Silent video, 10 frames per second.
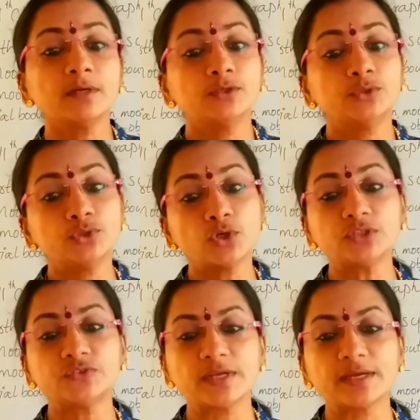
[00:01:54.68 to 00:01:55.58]
do not
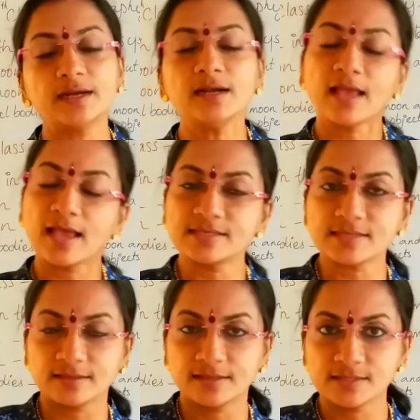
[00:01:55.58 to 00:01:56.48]
twinkle as
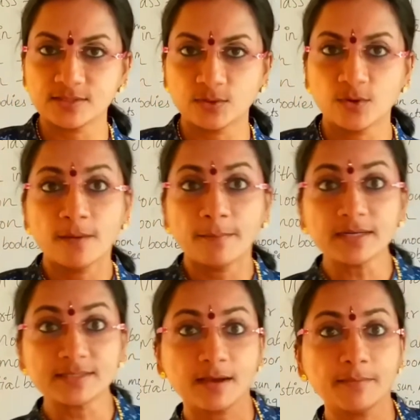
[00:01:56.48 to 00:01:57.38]
others do, but
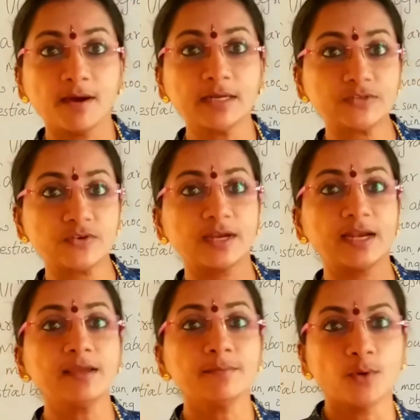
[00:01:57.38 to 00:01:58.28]
some are twinkling
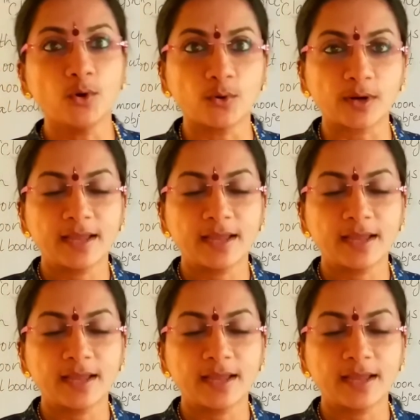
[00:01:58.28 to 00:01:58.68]
more.